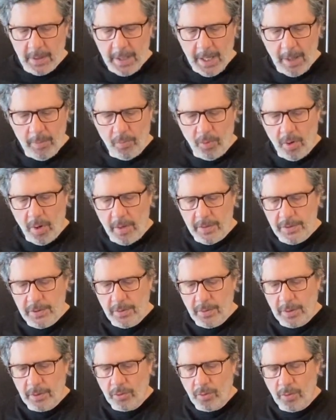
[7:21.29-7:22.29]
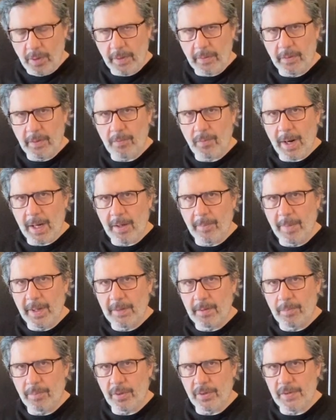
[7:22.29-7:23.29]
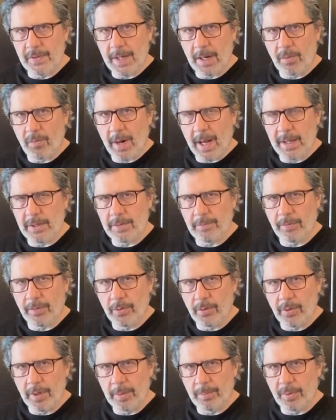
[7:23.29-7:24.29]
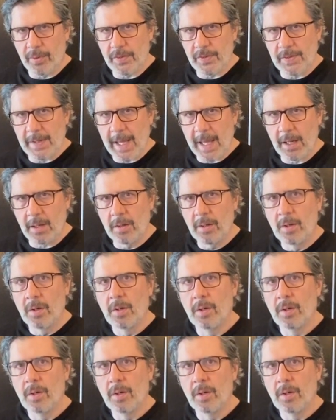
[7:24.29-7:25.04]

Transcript: and we're also ignoring the recommended percent rise of 30%